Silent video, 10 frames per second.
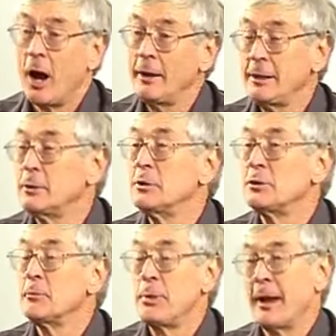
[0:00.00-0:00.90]
I think we
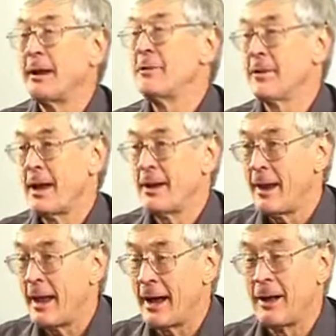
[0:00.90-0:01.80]
should plan for that
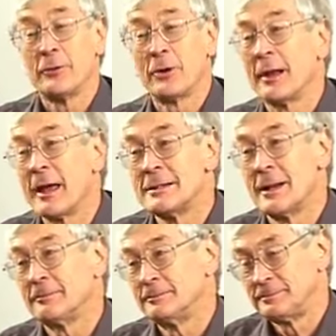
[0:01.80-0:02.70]
now, not
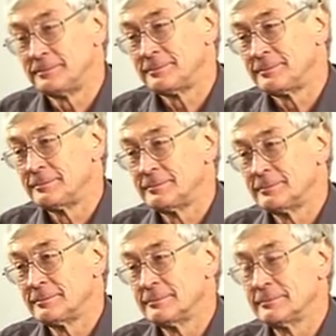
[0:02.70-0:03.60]
later. In the